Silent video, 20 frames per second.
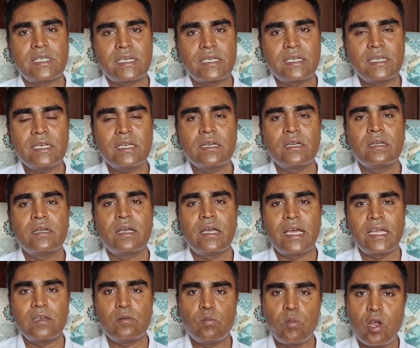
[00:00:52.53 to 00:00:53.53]
technique
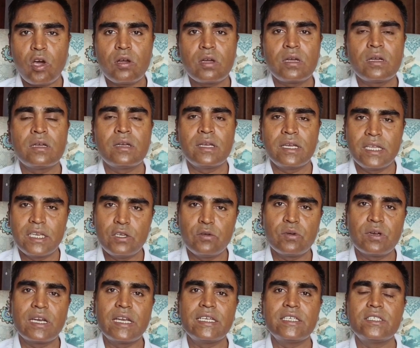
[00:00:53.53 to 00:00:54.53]
and block
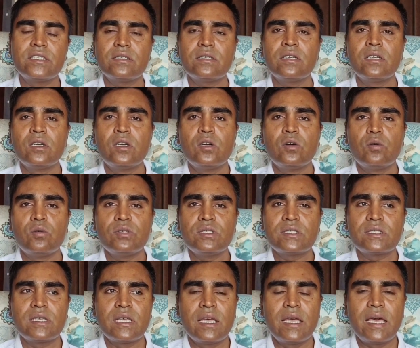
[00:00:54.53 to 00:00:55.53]
enucleation,
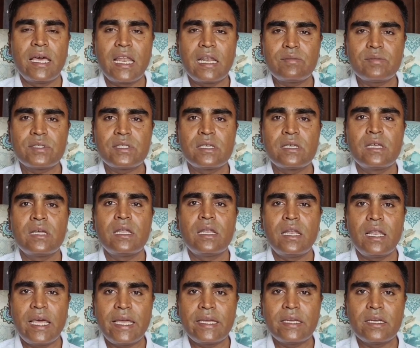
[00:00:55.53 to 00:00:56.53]
which helps,
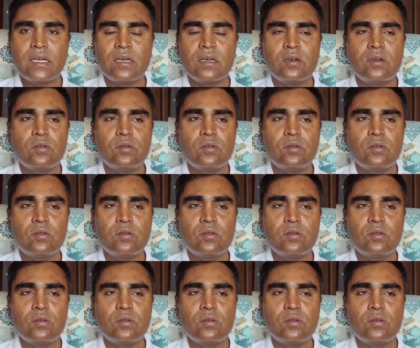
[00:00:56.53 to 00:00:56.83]
like,